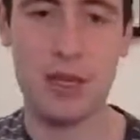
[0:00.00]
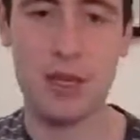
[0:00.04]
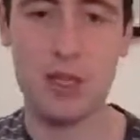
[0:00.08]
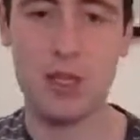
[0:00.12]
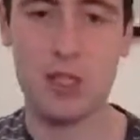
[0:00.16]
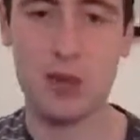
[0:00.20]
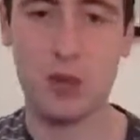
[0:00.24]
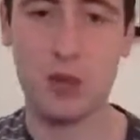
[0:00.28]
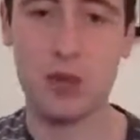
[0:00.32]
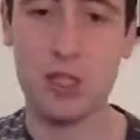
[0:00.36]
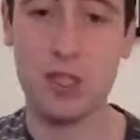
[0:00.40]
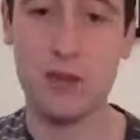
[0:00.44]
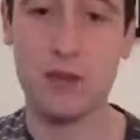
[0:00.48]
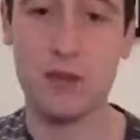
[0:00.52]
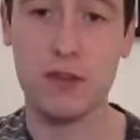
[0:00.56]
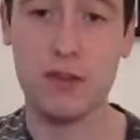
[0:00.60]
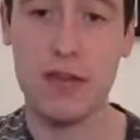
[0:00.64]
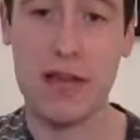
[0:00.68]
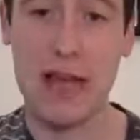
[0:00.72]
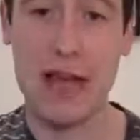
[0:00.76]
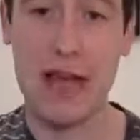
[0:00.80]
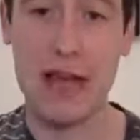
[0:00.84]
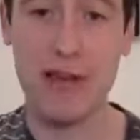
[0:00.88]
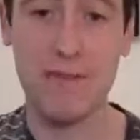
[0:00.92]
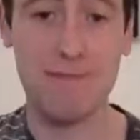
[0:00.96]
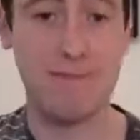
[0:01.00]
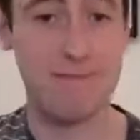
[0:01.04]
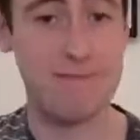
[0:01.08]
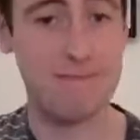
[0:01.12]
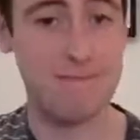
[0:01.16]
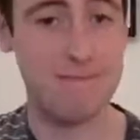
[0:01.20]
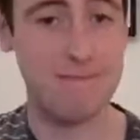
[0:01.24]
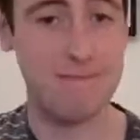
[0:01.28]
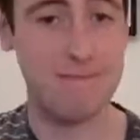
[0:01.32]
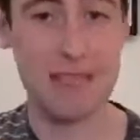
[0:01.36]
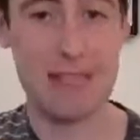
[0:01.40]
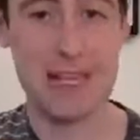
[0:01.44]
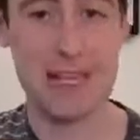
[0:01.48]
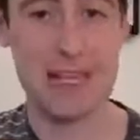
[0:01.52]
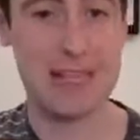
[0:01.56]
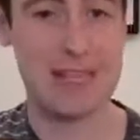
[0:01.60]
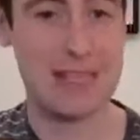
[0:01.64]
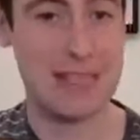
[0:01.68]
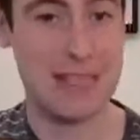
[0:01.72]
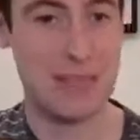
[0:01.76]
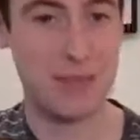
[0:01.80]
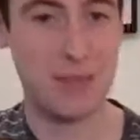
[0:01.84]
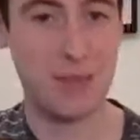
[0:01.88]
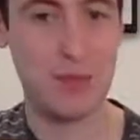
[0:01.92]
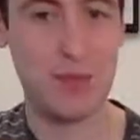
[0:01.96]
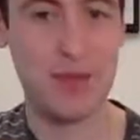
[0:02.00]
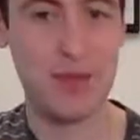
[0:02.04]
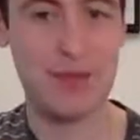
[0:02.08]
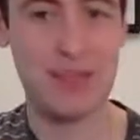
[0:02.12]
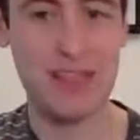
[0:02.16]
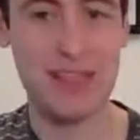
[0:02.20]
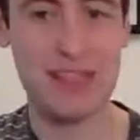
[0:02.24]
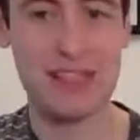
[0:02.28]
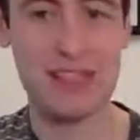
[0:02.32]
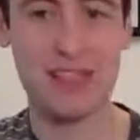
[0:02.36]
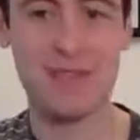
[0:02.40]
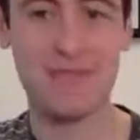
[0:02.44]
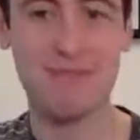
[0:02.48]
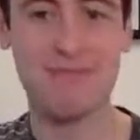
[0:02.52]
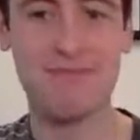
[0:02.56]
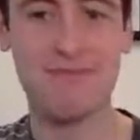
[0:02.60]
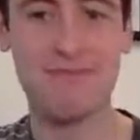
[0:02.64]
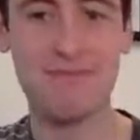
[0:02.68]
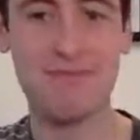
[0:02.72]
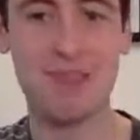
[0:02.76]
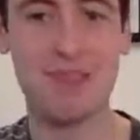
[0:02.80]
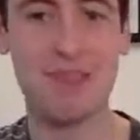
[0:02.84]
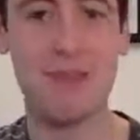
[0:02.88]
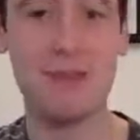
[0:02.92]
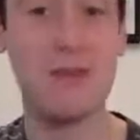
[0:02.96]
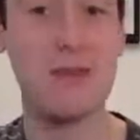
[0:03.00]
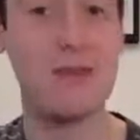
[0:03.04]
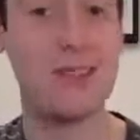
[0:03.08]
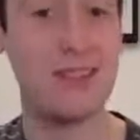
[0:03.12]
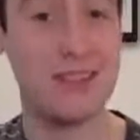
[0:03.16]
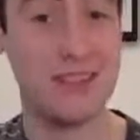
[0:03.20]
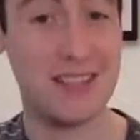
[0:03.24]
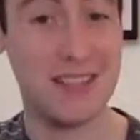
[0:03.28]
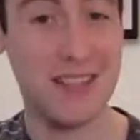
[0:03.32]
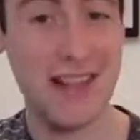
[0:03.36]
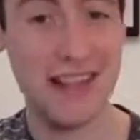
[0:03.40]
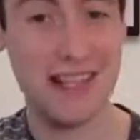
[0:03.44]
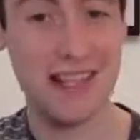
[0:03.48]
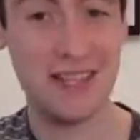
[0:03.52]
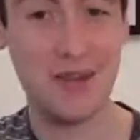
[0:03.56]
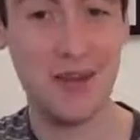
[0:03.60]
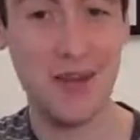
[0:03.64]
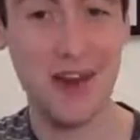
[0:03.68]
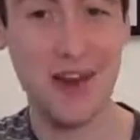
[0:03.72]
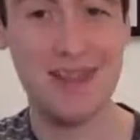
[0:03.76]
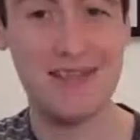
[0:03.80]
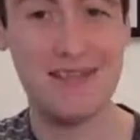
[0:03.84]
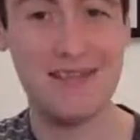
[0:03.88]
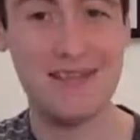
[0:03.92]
So once you've done that and it sounds perfect, you move on to the next fret.